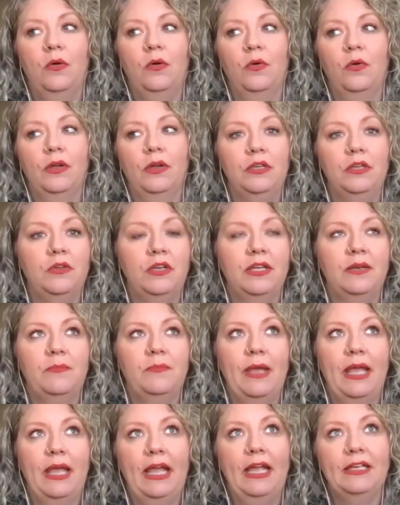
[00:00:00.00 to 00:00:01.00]
or you can
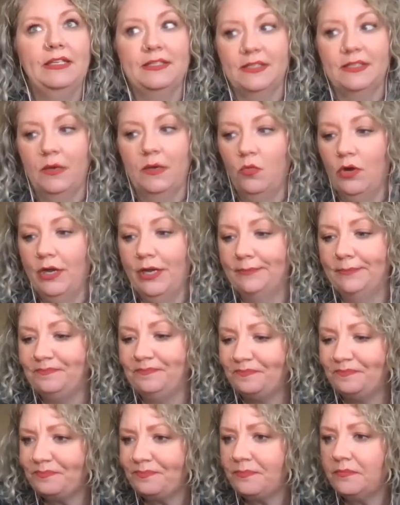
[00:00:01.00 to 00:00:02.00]
pay someone